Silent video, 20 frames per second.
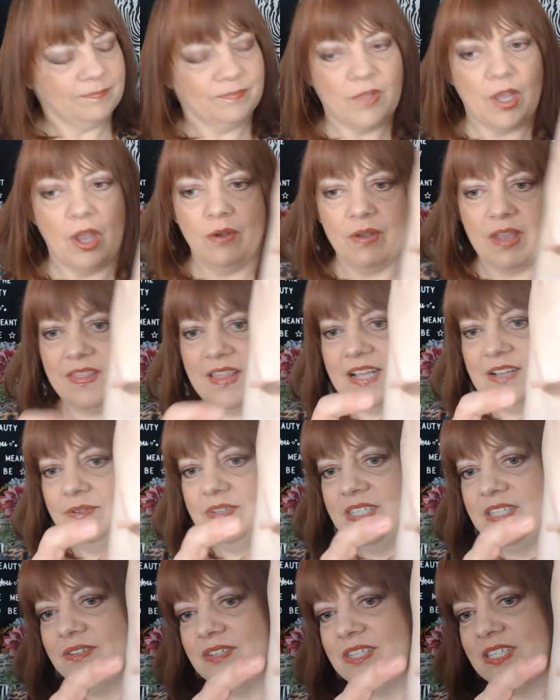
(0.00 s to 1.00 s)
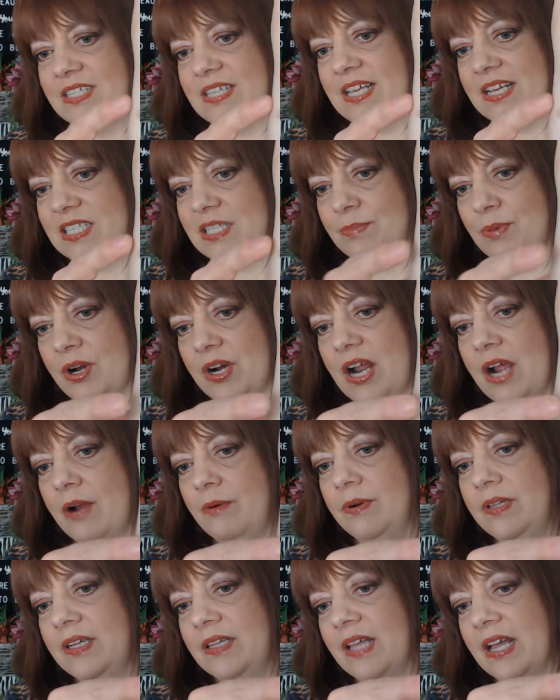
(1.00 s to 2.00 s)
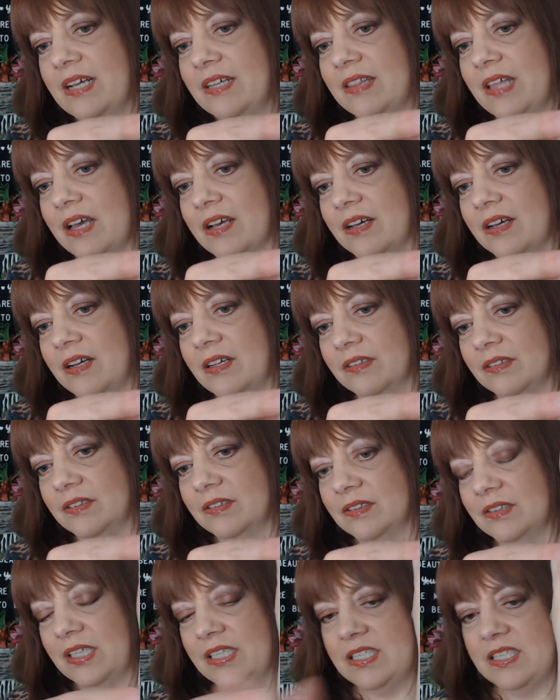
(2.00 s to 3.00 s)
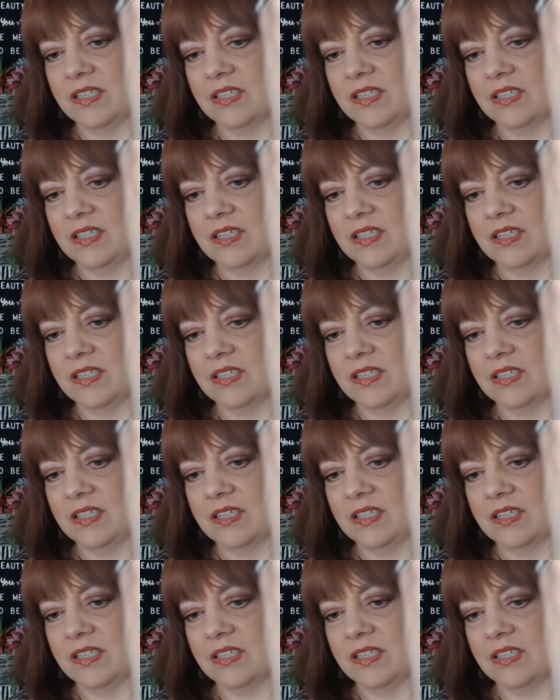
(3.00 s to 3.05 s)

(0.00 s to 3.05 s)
Okay, that wasn't a Sexpert. I really like that color. That's